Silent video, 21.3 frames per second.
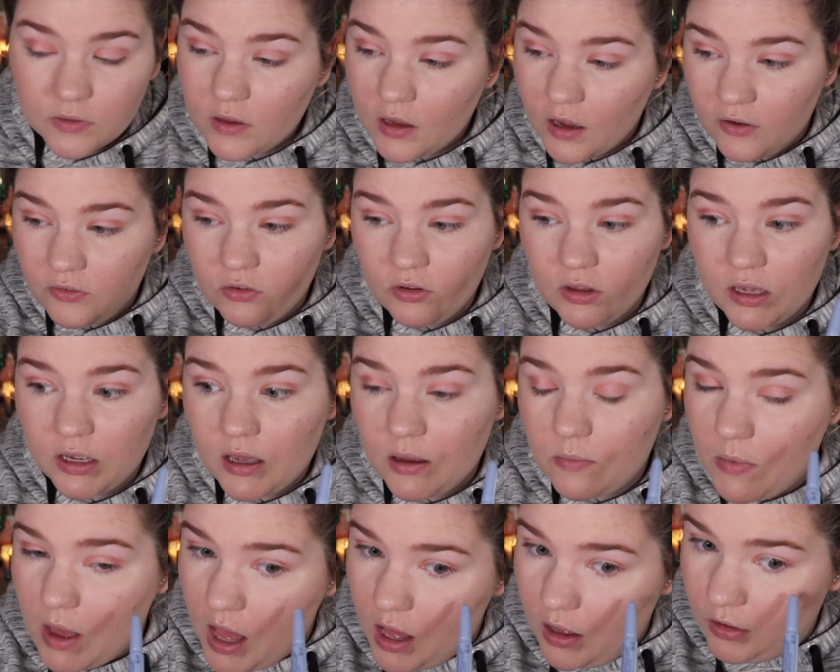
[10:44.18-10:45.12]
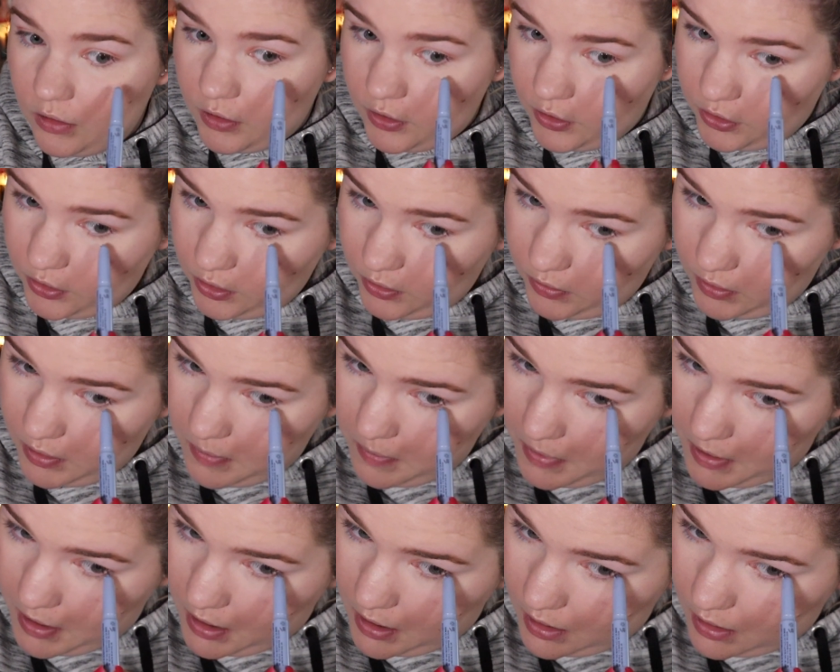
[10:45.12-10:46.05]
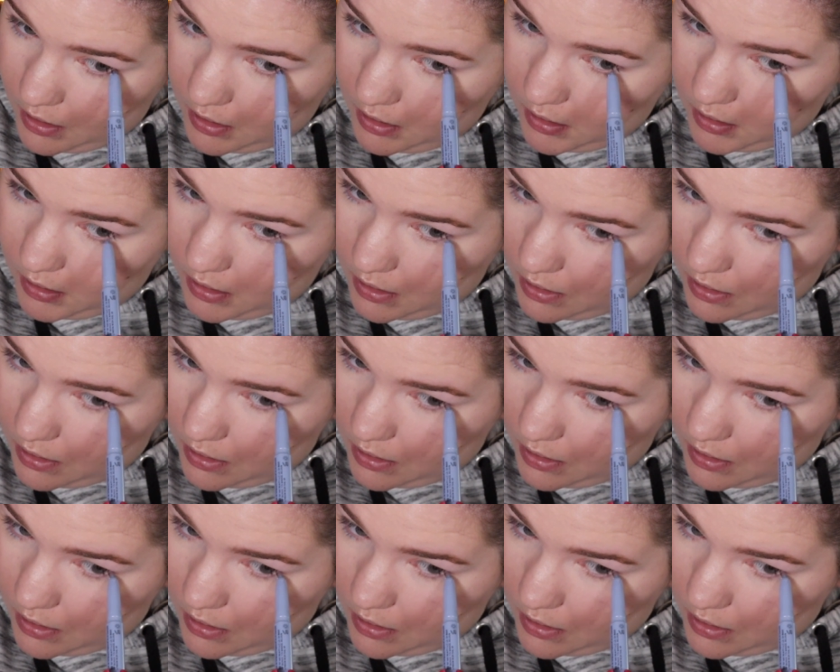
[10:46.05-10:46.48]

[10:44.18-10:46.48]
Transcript: I feel like I'm hella throwing it back